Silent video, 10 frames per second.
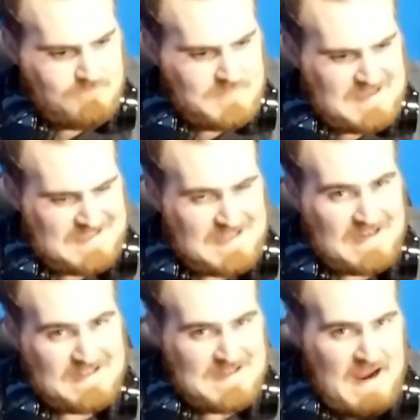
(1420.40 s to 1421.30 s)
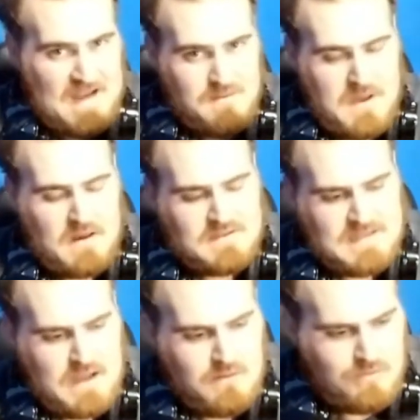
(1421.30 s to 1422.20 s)
is getting a tiny amount of
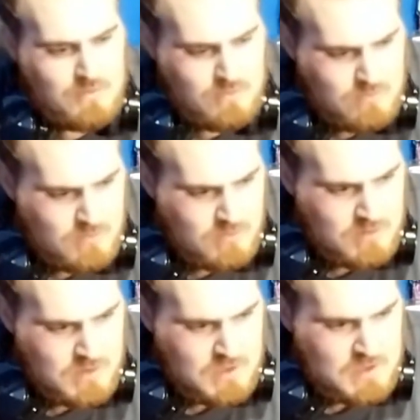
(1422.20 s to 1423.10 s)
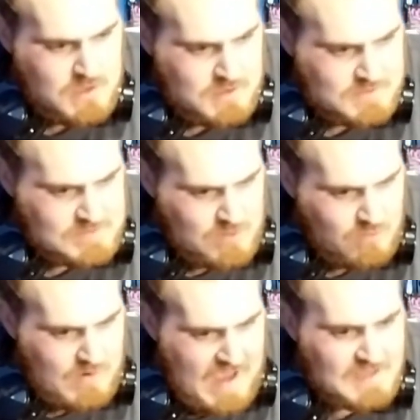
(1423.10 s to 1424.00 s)
sand through. So
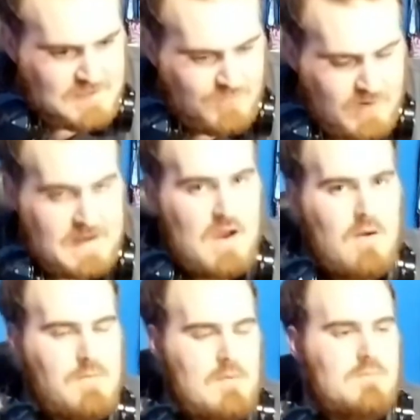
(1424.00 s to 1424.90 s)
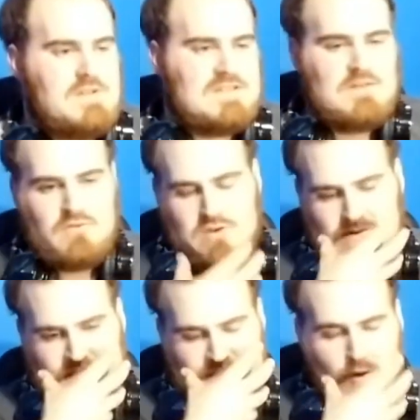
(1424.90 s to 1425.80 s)
as of right now, I'll probably still use a
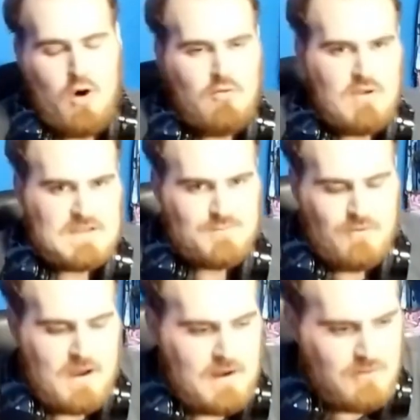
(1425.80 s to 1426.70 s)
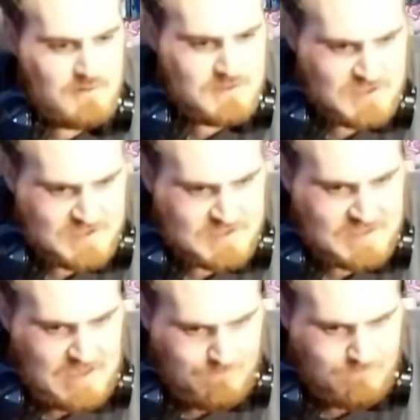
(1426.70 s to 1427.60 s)
small respirator to just
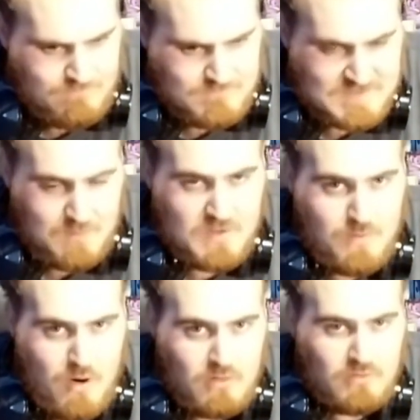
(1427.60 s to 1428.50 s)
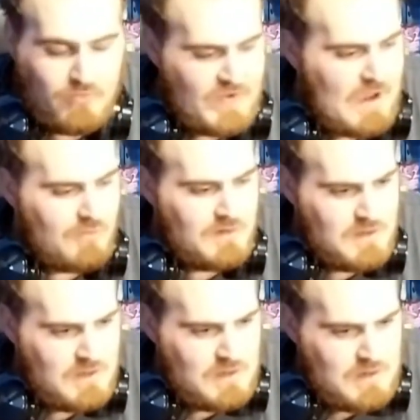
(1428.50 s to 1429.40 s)
keep some of the particles out.
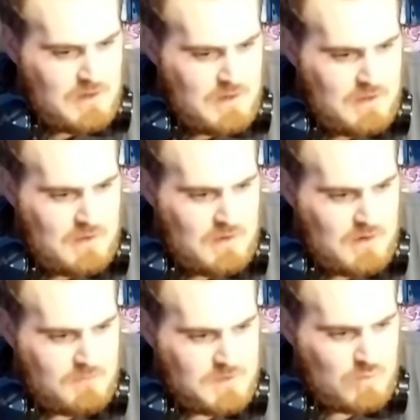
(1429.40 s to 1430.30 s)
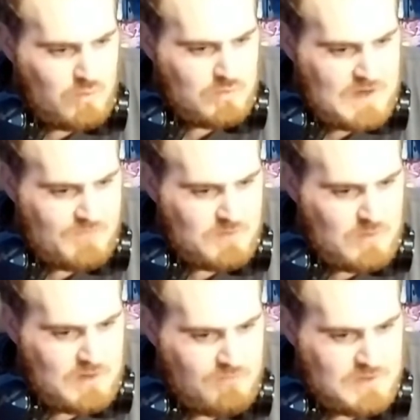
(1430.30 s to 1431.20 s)
You definitely want
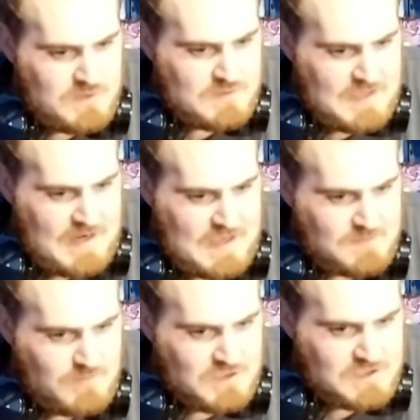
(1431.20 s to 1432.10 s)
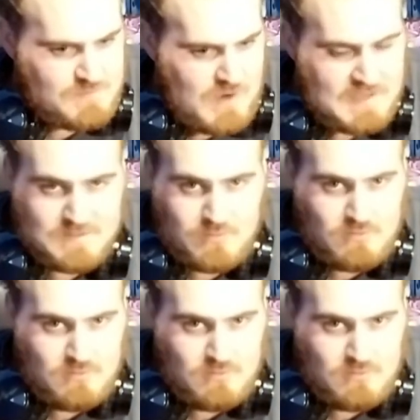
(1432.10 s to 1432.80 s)
to reduce that as much as possible.